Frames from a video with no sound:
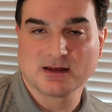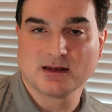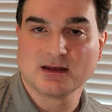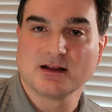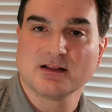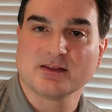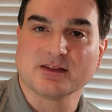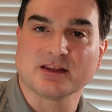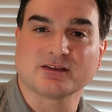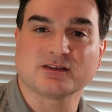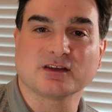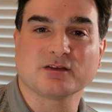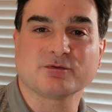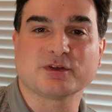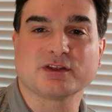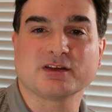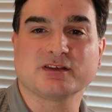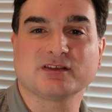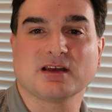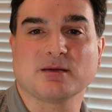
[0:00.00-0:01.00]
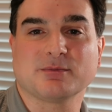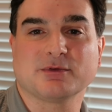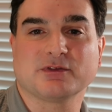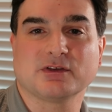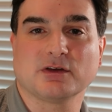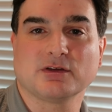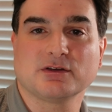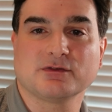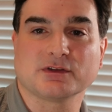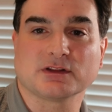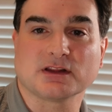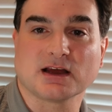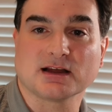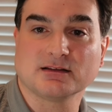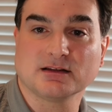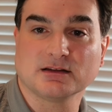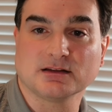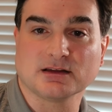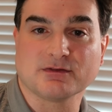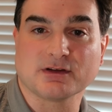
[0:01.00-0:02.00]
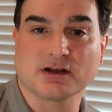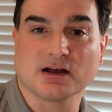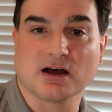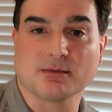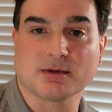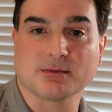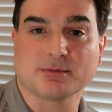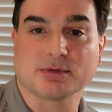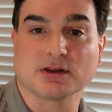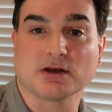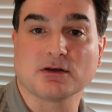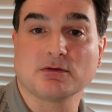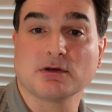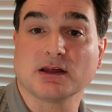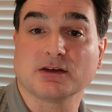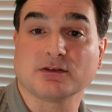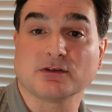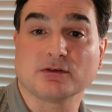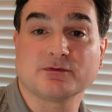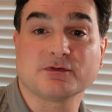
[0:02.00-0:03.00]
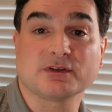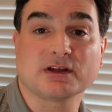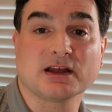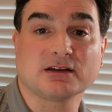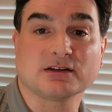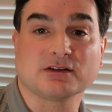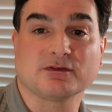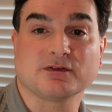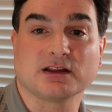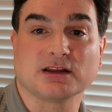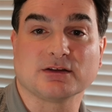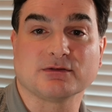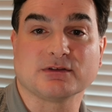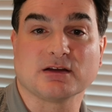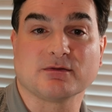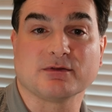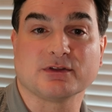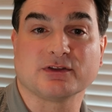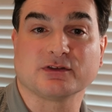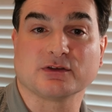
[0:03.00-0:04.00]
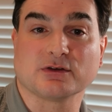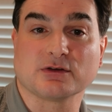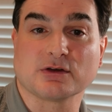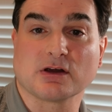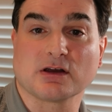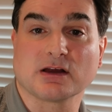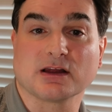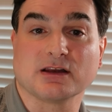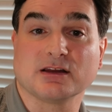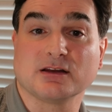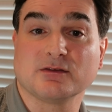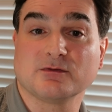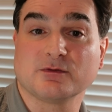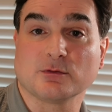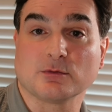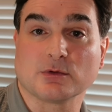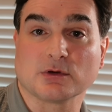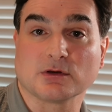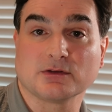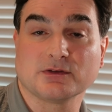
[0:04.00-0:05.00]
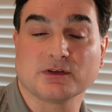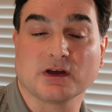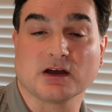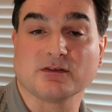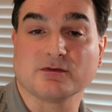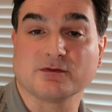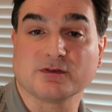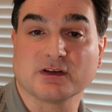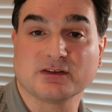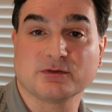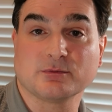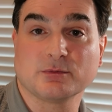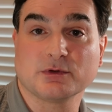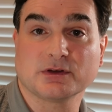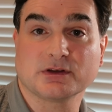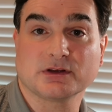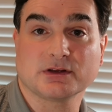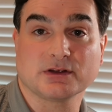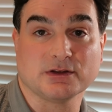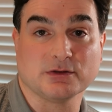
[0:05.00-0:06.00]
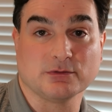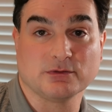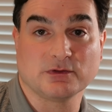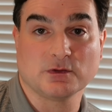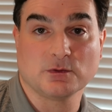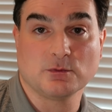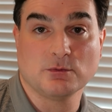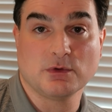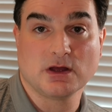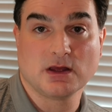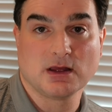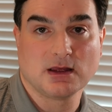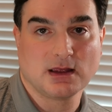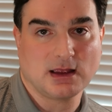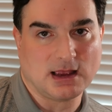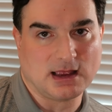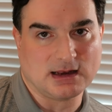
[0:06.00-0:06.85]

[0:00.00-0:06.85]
And that's it for this episode. If you liked it, leave a comment below, and don't forget to follow Dev with Serdar and InfoWorld on Facebook, YouTube, and